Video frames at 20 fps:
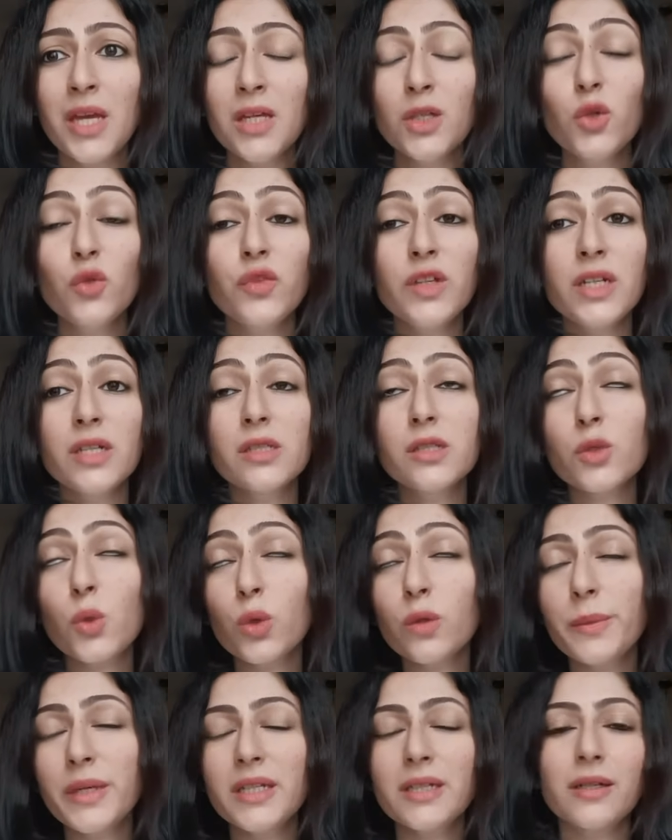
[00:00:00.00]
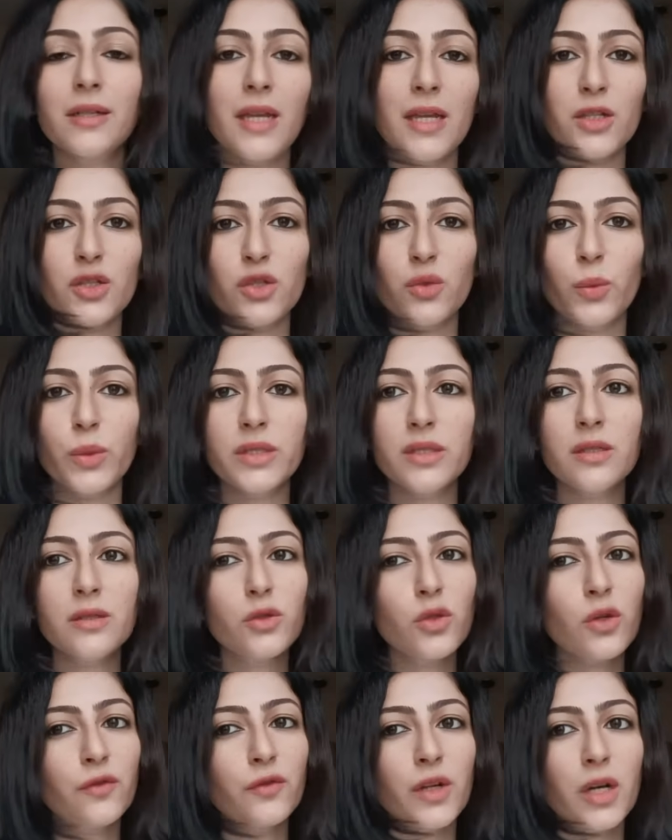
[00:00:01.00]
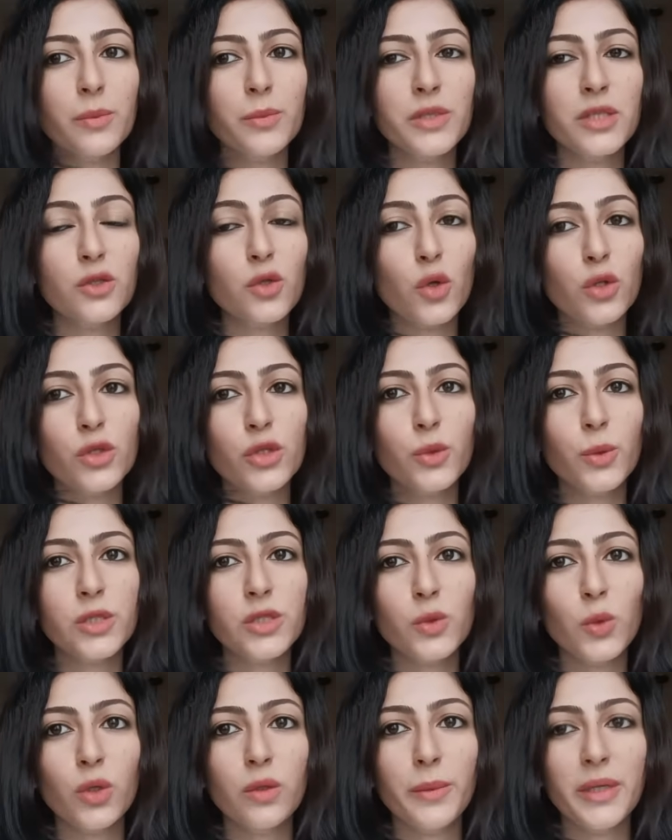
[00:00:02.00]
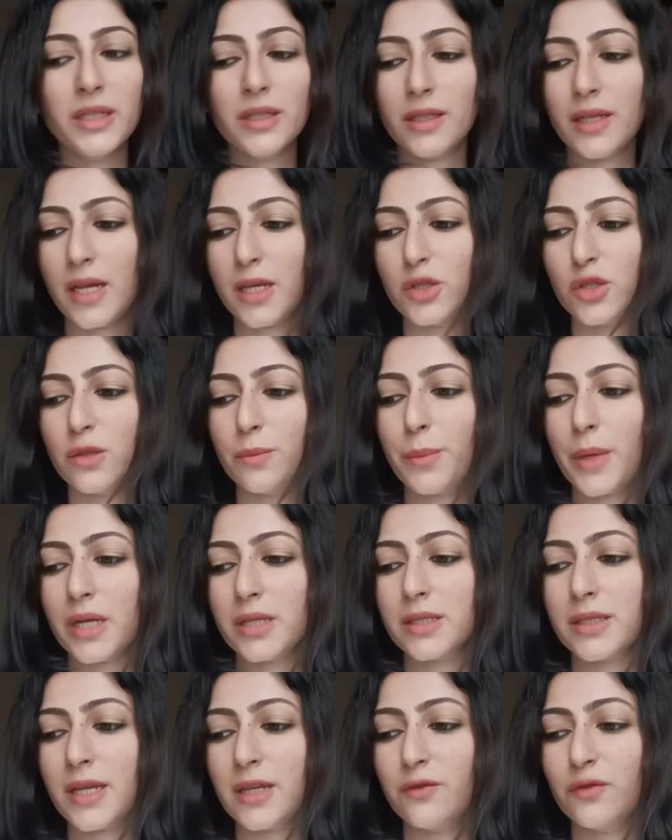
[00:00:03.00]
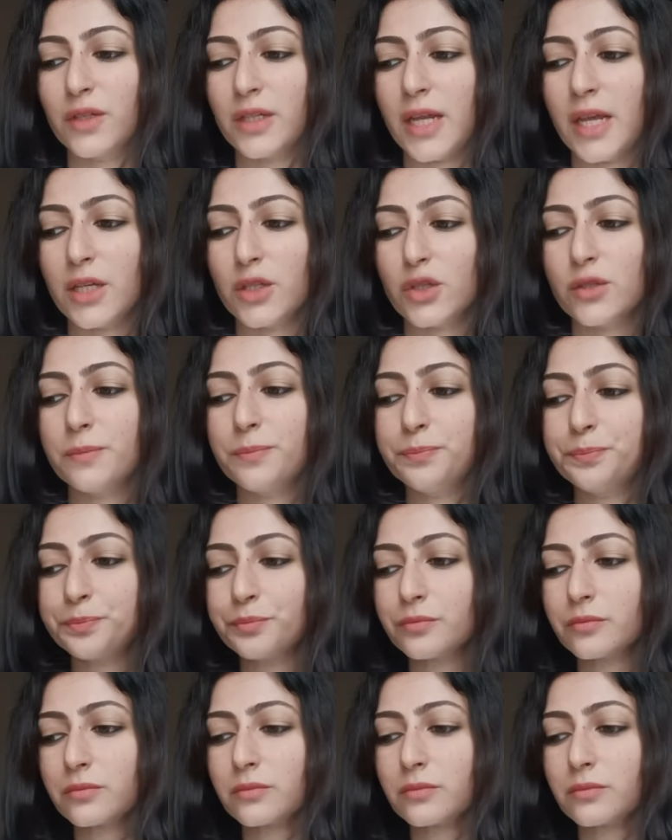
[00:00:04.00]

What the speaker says: You feel a soulmate connection with. Six of Cups is also a soulmate connection, past life connection.